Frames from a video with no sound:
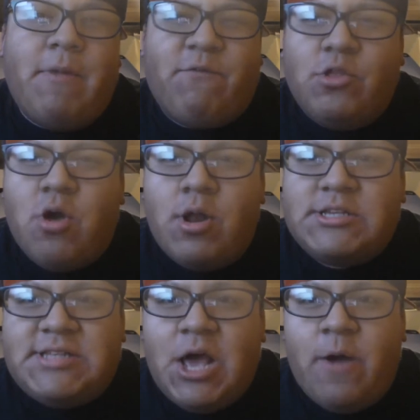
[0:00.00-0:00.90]
If you
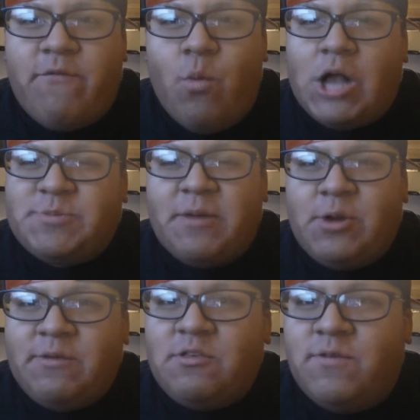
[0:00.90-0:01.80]
notice now, if you watch my
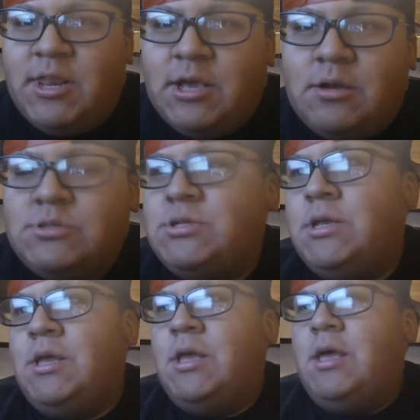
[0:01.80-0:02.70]
previous videos,
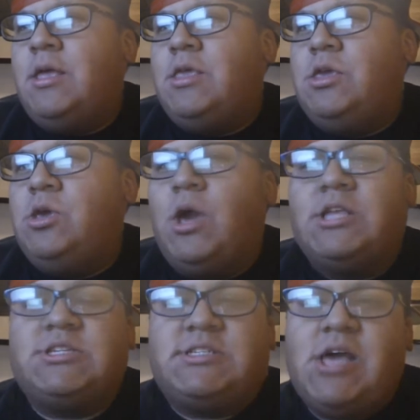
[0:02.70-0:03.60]
you
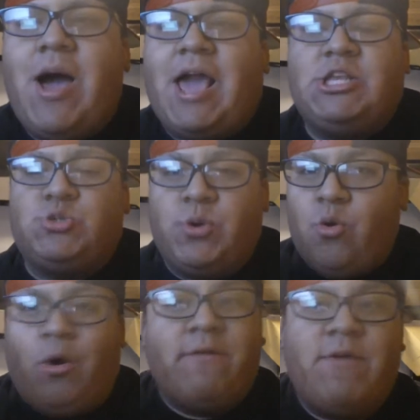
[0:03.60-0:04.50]
can just talk and just
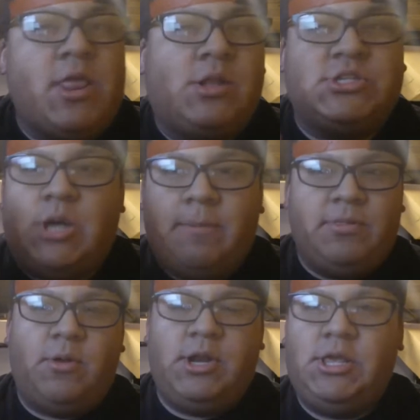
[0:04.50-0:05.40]
record a video and just
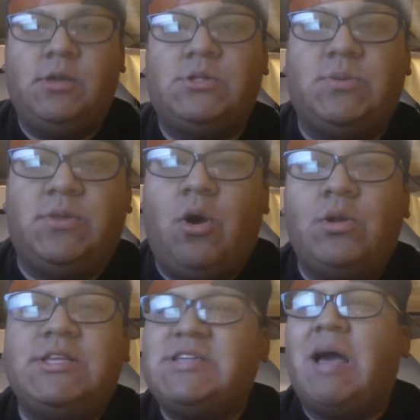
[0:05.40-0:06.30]
upload it to YouTube. The
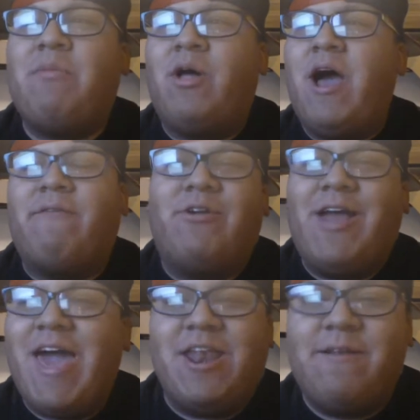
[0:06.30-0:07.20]
only time I'll
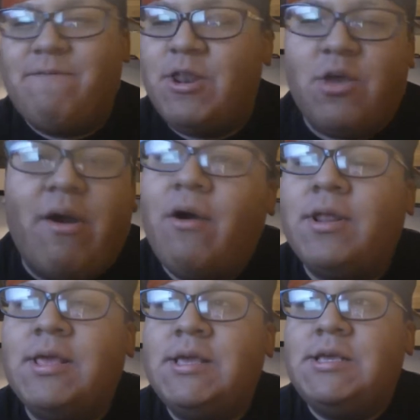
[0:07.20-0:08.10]
ever edit a video
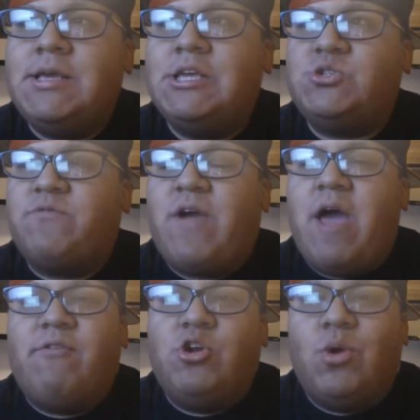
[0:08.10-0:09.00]
out is if I
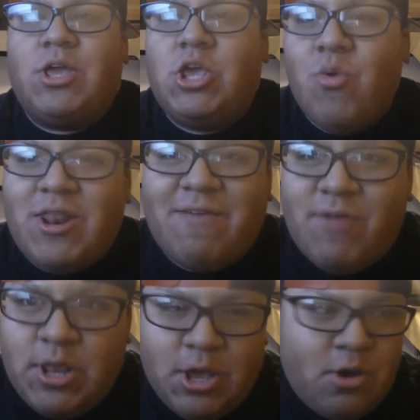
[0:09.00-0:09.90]
ever do a Q&A
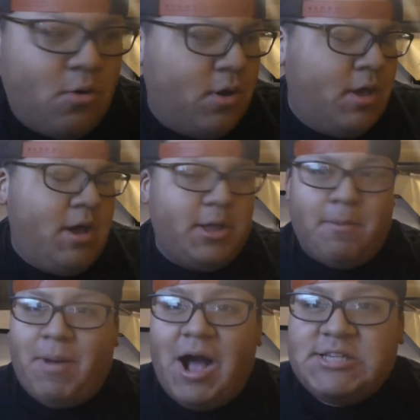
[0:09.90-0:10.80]
video, an
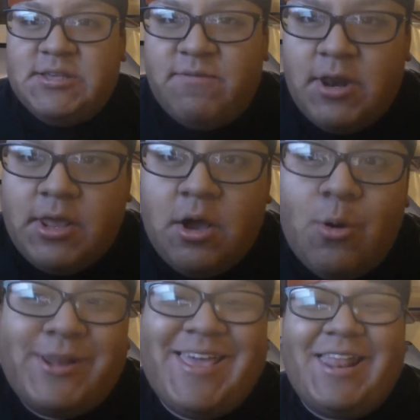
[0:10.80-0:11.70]
unboxing
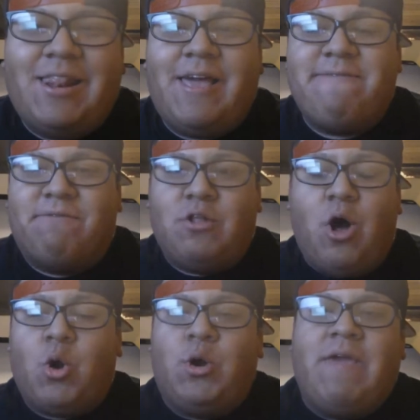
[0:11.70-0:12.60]
video, a day in life
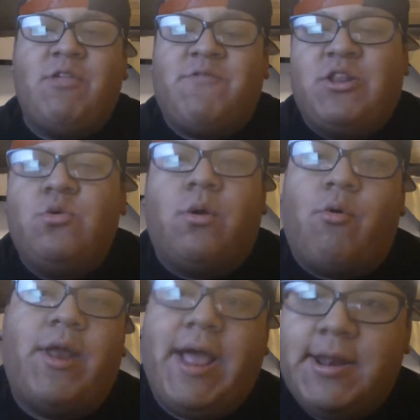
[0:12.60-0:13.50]
vlog, or even if I do a
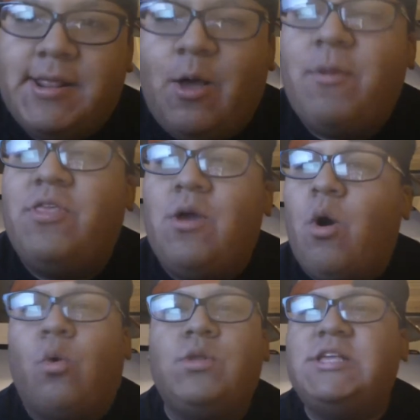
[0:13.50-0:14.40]
rant. That'll be the
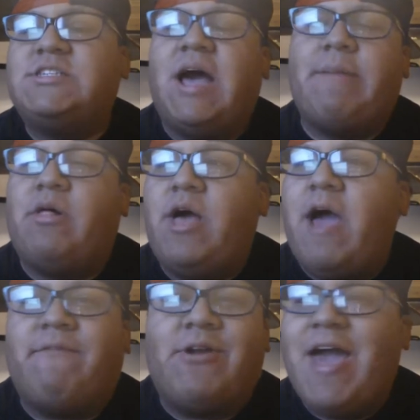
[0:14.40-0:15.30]
only time I'll
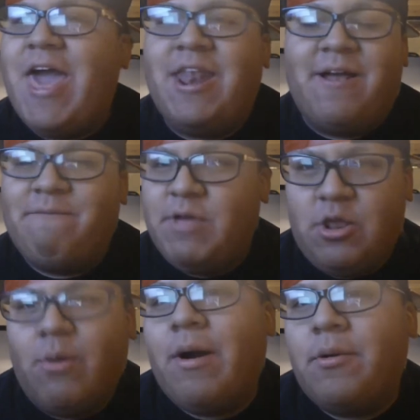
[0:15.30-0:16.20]
ever edit a
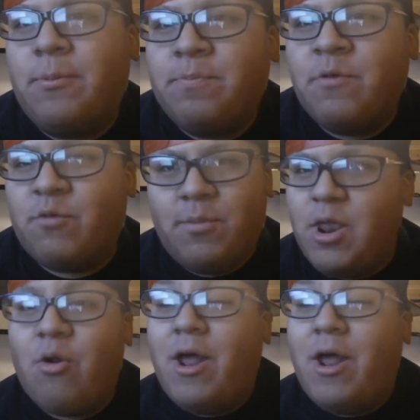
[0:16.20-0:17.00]
video out from here